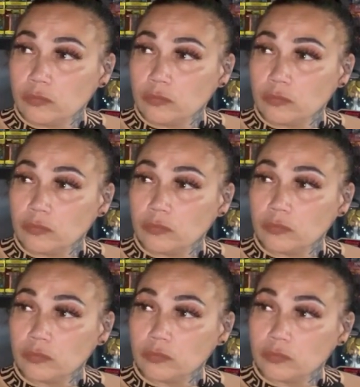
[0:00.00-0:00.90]

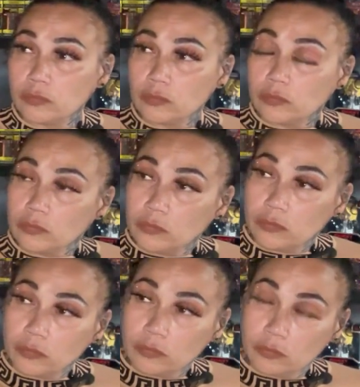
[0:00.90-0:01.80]

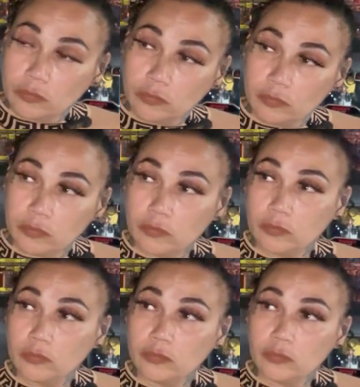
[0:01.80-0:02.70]

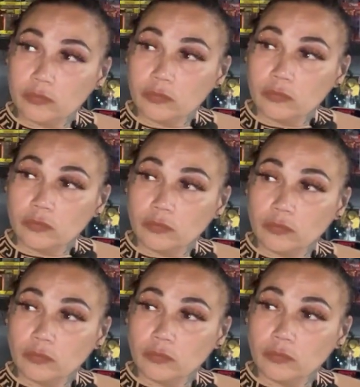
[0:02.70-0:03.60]

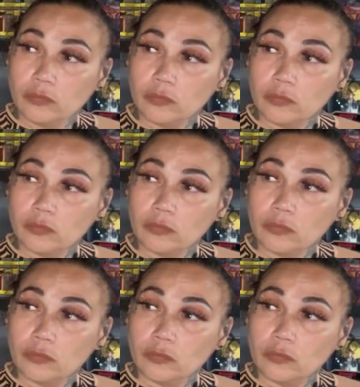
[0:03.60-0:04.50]

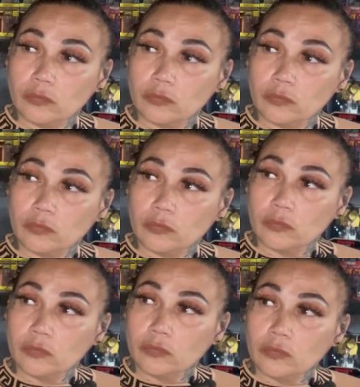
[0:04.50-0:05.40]

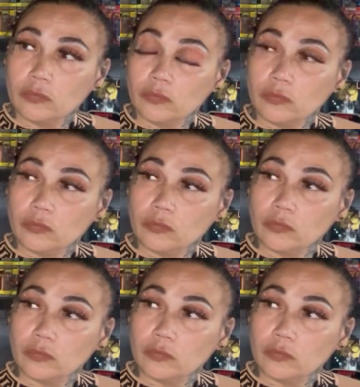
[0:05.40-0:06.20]
[no speech]